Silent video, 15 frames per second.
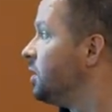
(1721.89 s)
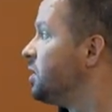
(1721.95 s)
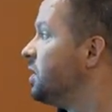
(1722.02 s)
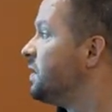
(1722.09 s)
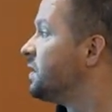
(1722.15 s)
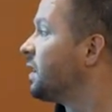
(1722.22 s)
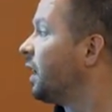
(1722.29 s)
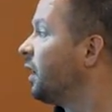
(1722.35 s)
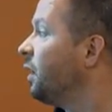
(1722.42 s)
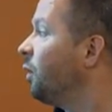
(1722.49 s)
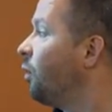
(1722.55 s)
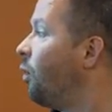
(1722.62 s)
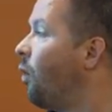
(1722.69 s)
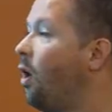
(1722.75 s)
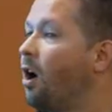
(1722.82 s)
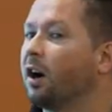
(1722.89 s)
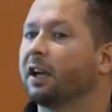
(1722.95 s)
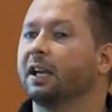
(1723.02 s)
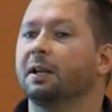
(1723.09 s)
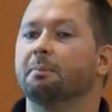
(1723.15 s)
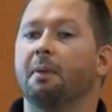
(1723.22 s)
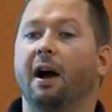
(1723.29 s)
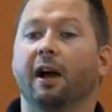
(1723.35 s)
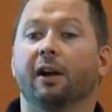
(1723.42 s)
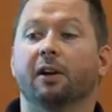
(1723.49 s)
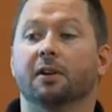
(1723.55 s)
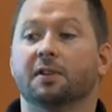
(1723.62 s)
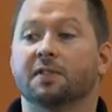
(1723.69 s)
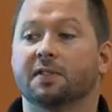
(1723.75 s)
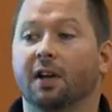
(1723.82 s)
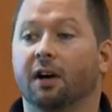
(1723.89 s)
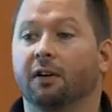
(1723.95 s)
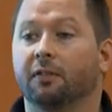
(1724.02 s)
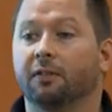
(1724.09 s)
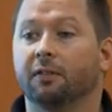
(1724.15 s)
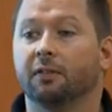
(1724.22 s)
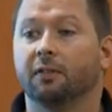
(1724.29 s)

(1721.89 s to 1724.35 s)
She started walking by herself.